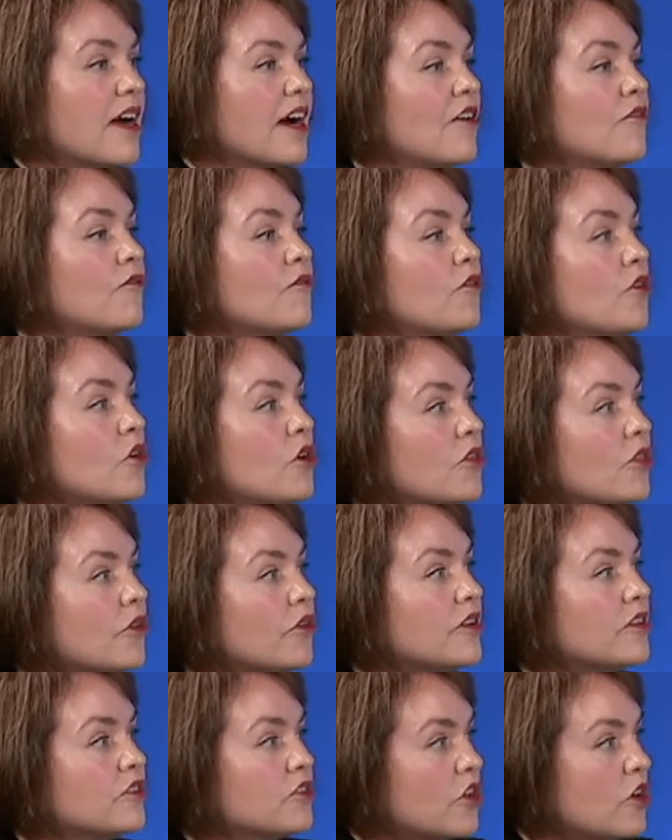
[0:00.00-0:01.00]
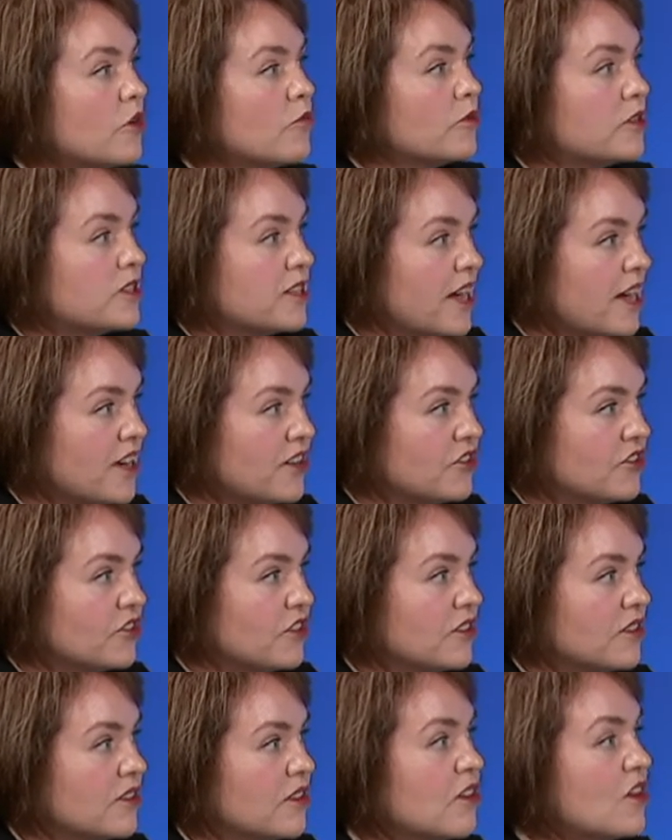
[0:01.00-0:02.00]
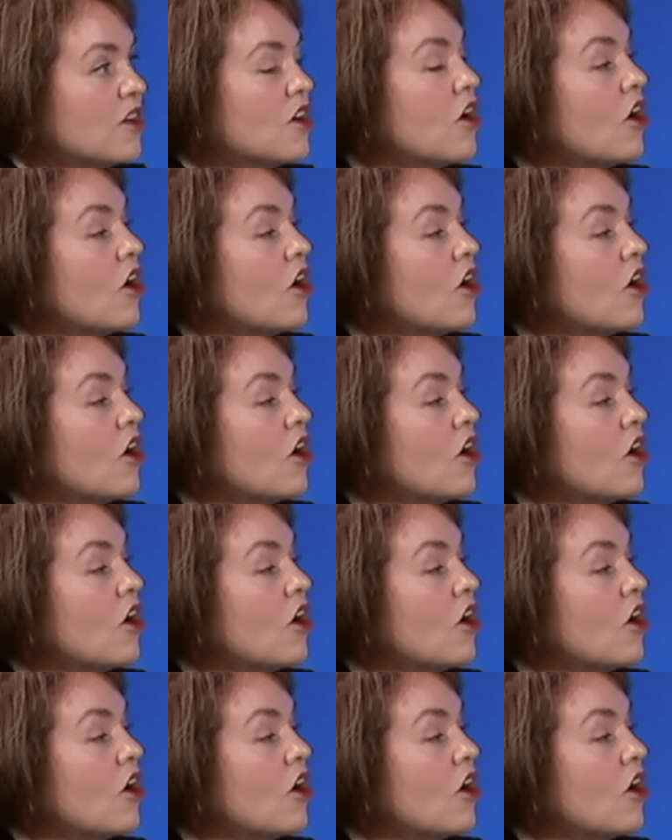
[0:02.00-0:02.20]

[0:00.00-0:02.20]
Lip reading: a further interpretation